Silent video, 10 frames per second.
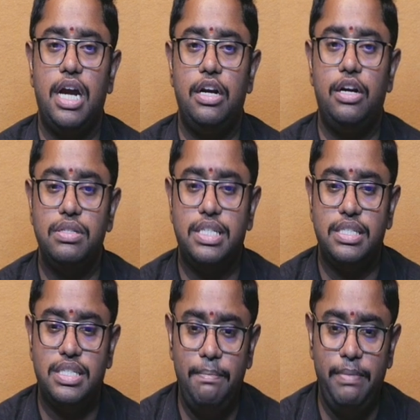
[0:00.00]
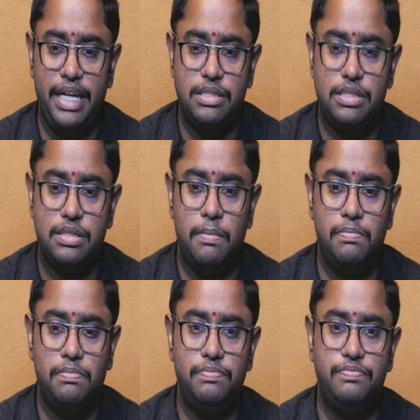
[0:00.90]
control system means.
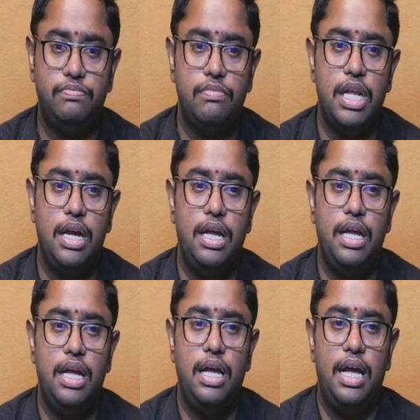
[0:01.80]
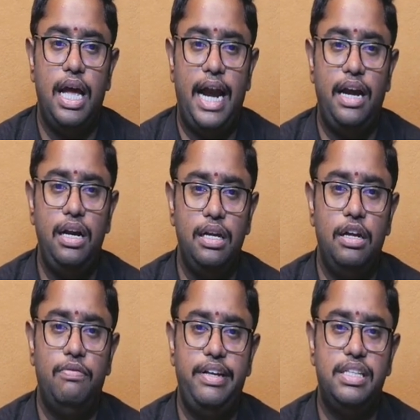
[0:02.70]
And
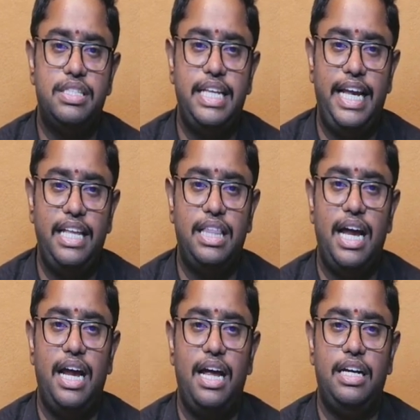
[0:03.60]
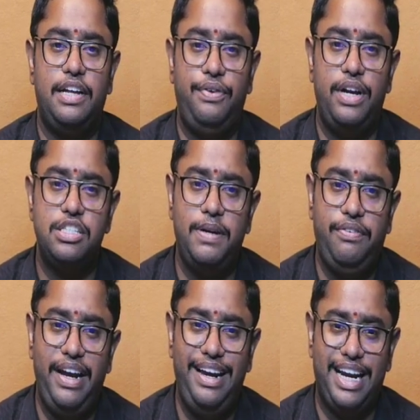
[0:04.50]
we will see the difference
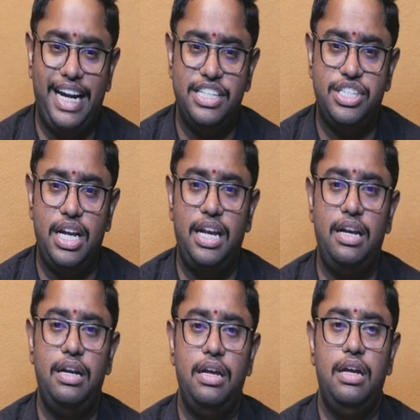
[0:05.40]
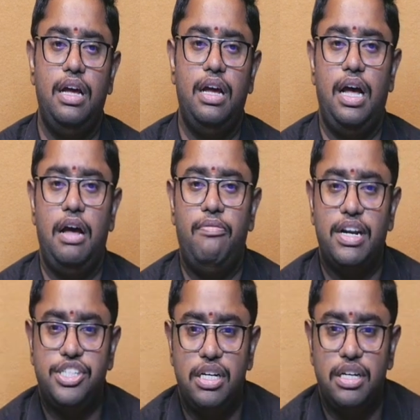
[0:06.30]
between traditional
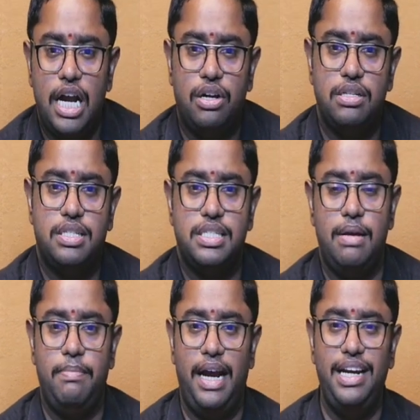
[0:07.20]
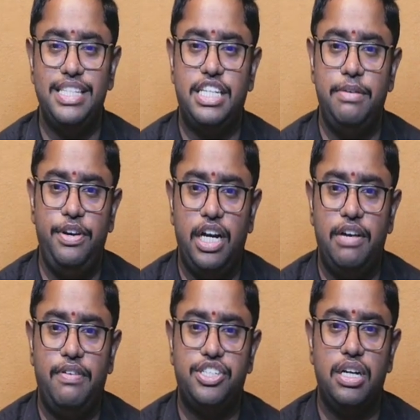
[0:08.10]
version control system and distributed
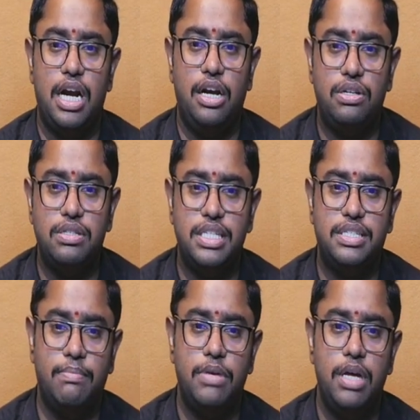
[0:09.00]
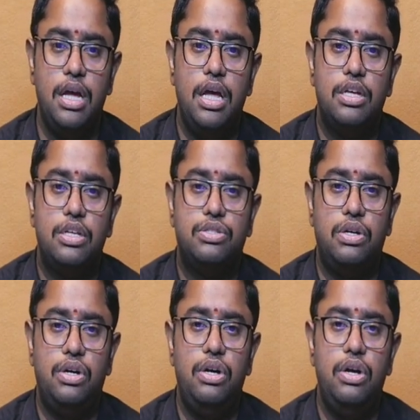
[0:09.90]
version control system.
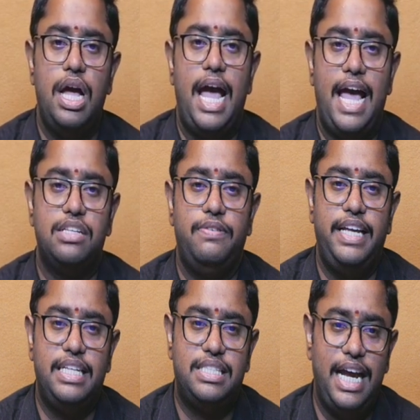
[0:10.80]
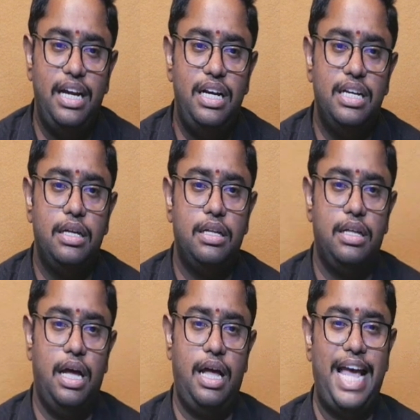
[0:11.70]
So as we said,
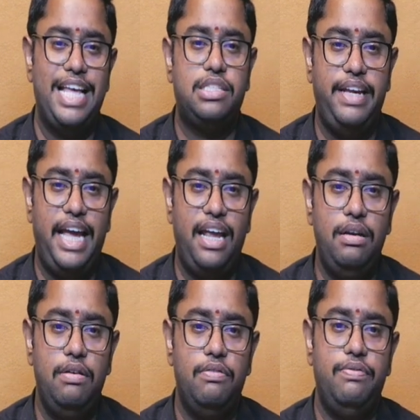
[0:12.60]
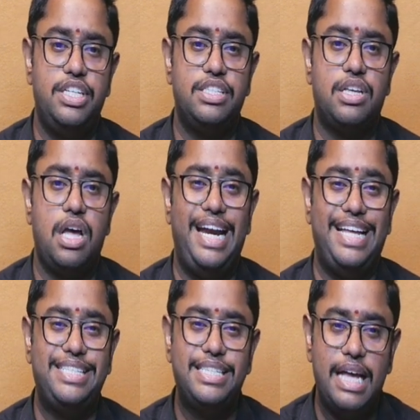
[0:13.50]
SVN, which is called
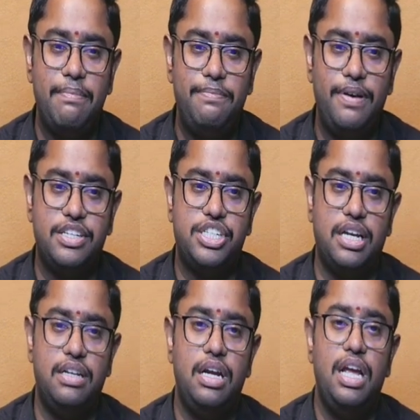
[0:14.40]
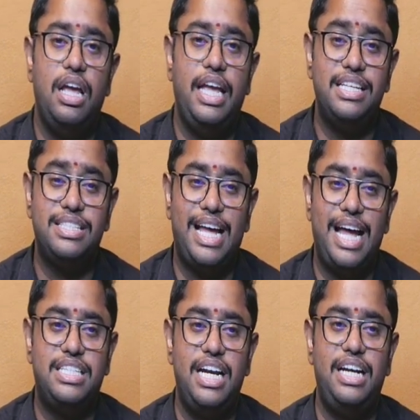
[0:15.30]
as a subversion, is
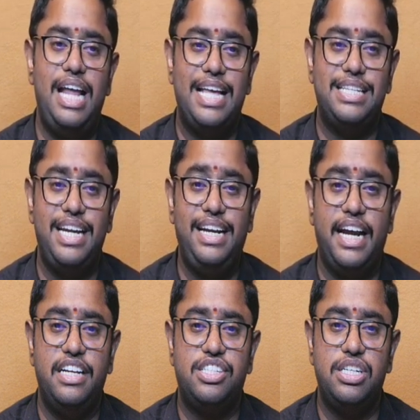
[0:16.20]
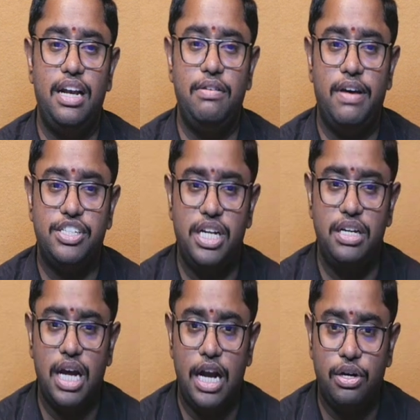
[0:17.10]
considered as a traditional version
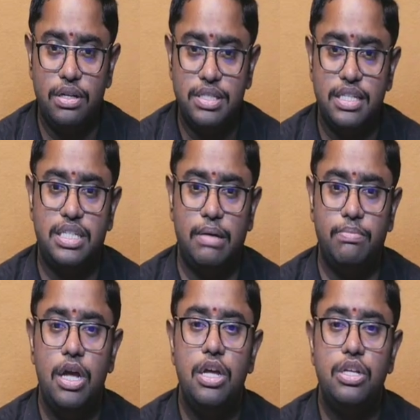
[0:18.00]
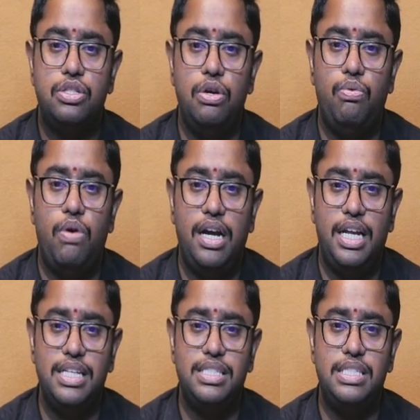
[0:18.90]
control system. So what
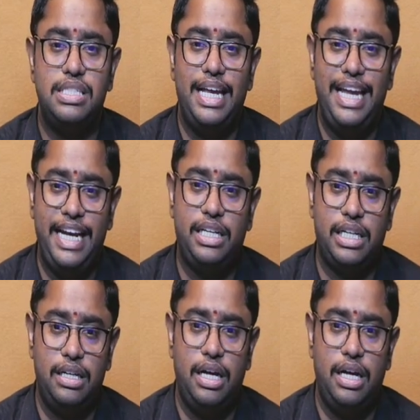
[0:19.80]
does it